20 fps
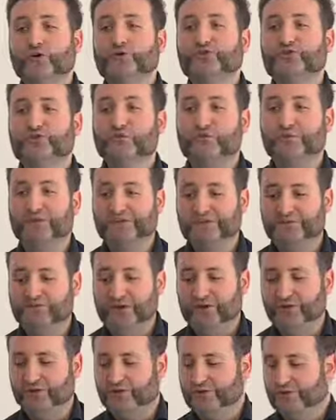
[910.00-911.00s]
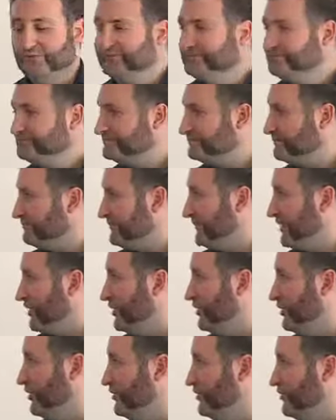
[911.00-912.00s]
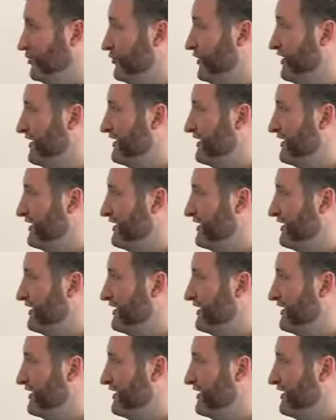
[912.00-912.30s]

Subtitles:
Zoom room experience. Other great